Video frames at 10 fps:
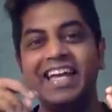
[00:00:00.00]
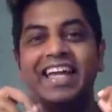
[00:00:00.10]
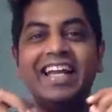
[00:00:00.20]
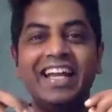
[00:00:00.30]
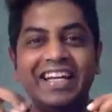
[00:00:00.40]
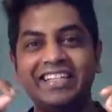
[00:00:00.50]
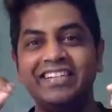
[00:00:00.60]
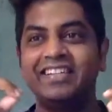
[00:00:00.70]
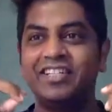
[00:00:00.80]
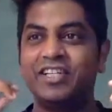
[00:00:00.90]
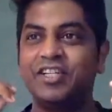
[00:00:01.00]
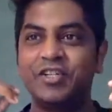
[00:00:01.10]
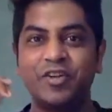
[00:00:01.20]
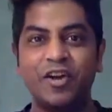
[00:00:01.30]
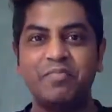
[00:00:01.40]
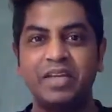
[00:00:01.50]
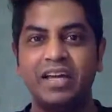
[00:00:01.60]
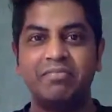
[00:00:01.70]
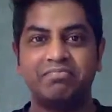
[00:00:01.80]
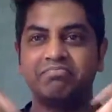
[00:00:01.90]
it should not be a